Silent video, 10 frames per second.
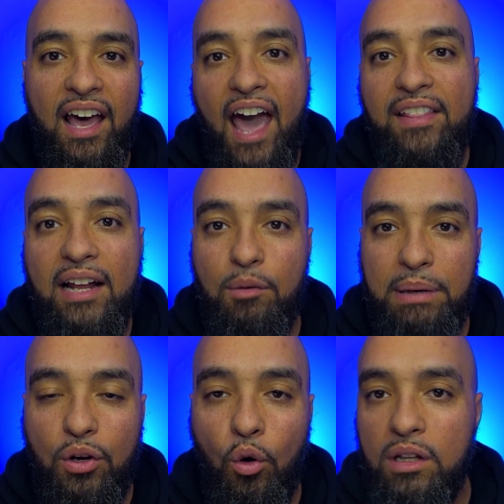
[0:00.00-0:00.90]
And that'll
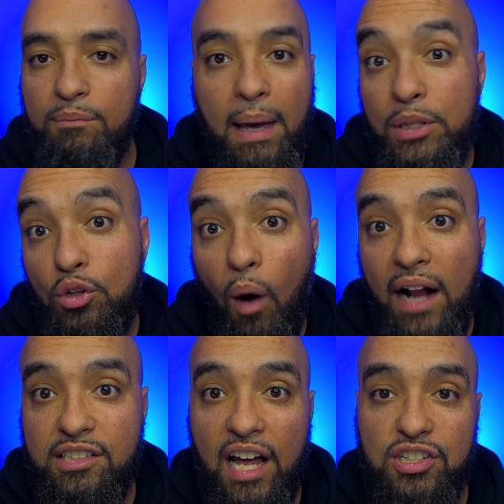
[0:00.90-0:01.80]
be cool if maybe you
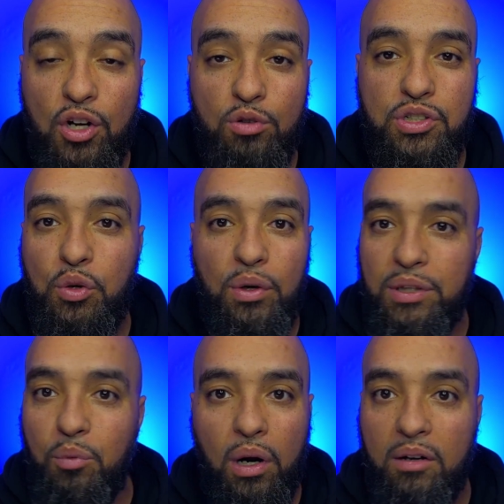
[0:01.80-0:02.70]
watch that show too and
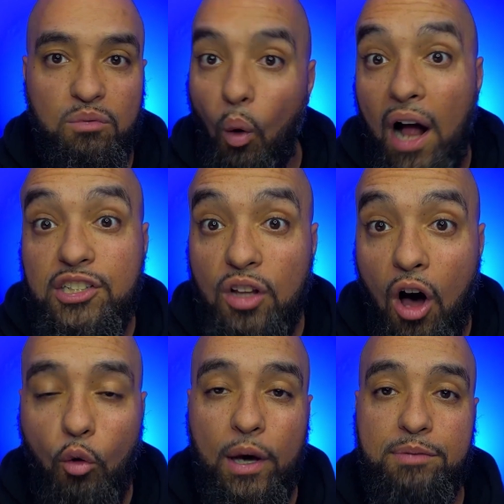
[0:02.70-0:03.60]
you wanna watch
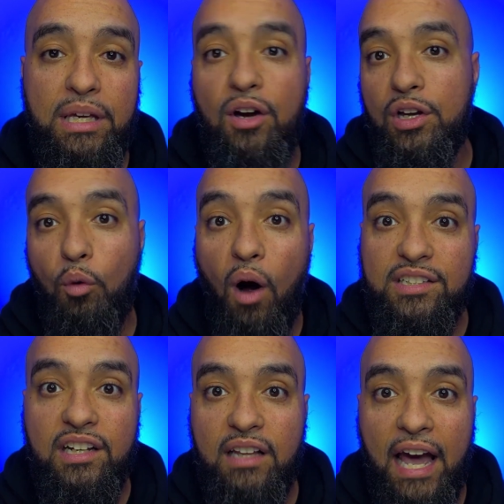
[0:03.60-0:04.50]
along with me or you're
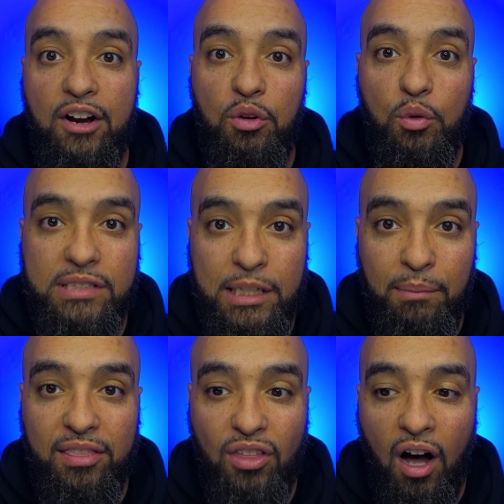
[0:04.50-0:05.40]
watching it later and you'll see
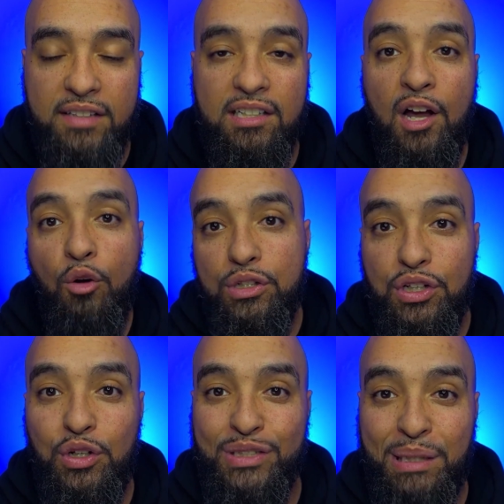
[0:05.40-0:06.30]
my thoughts, which are
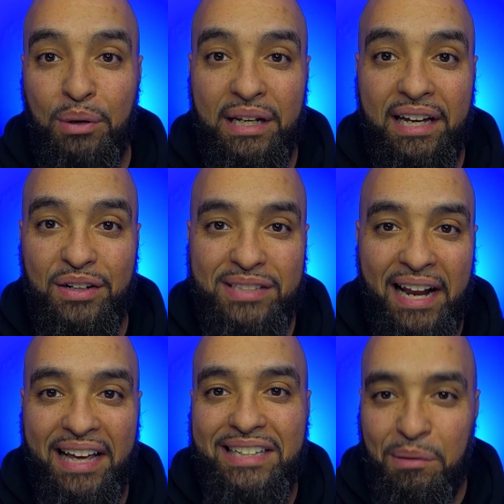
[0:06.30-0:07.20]
usually pretty
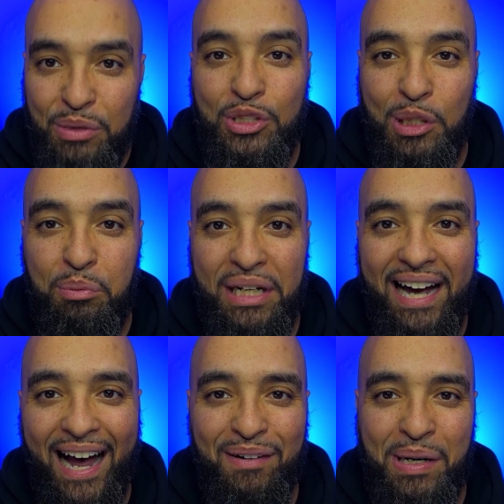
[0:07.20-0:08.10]
entertaining because I'm usually pretty
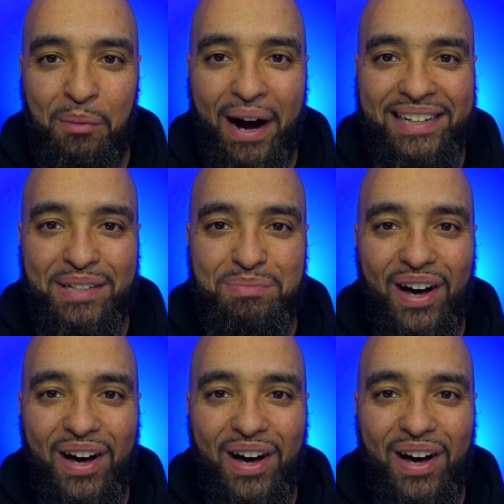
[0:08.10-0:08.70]
high when I'm writing them.